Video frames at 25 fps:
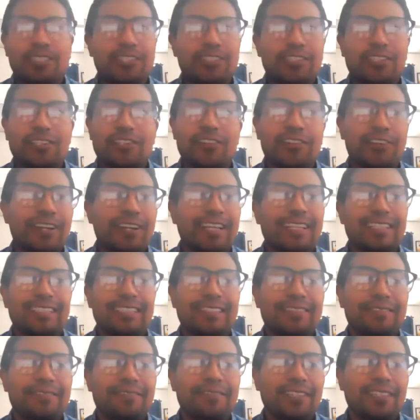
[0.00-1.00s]
It's such a
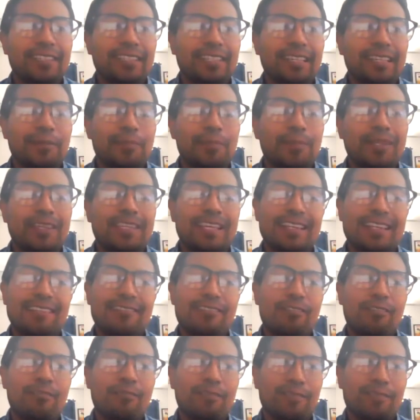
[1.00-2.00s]
crazy feeling, but
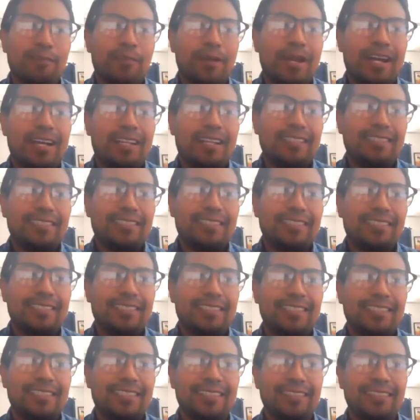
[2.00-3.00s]
then over the
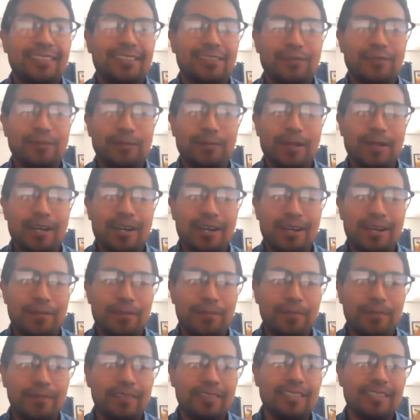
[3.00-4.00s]
past,
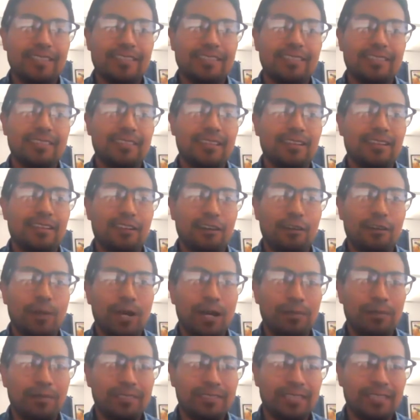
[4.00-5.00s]
since
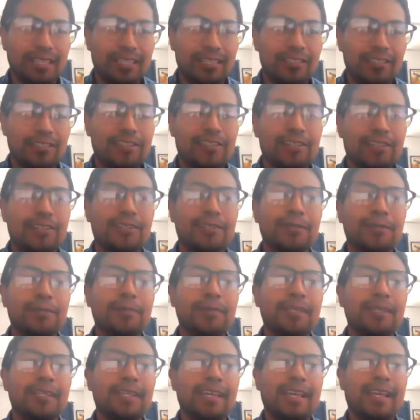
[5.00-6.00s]
Obama's second
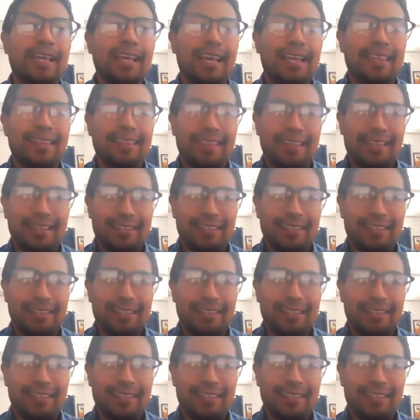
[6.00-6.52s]
term and